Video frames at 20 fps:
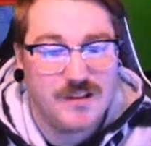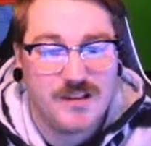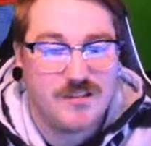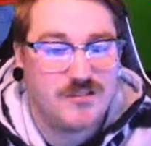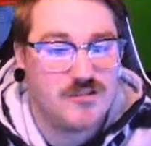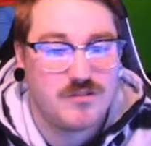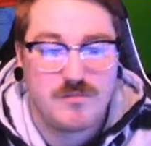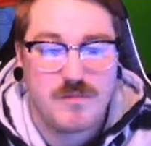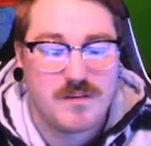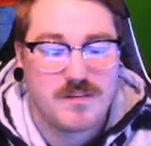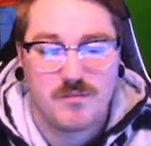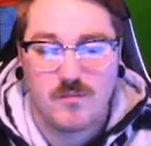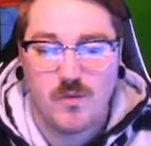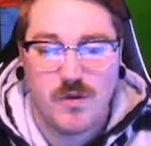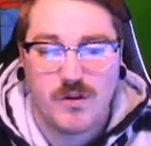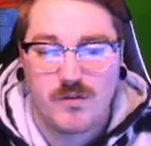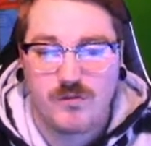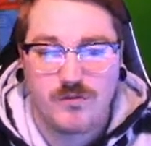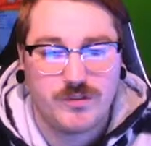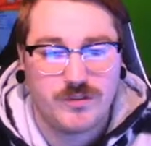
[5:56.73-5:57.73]
it just makes him way
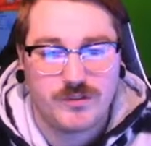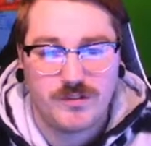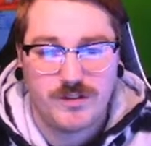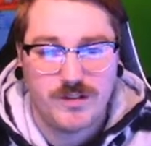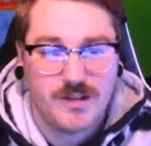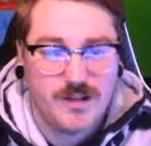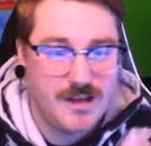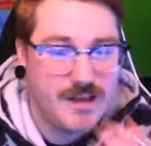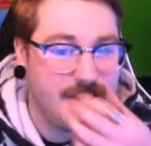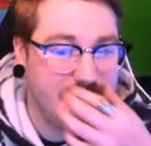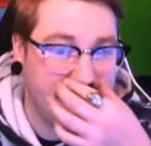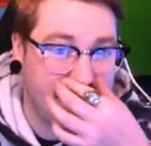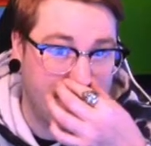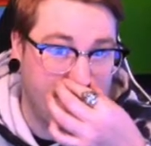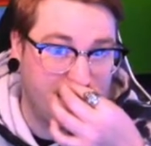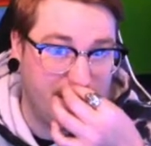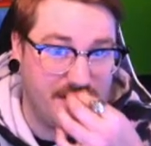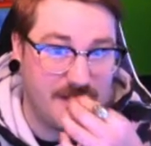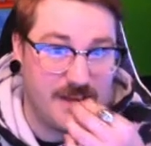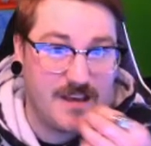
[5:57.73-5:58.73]
cooler. He's
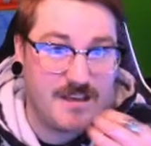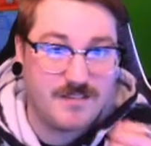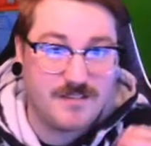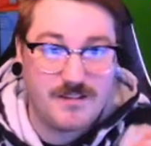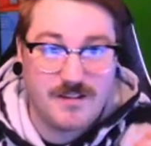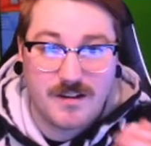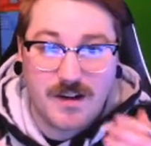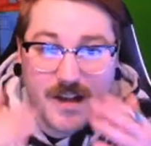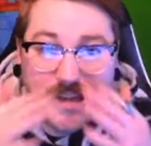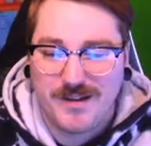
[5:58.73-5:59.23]
definitely S tier.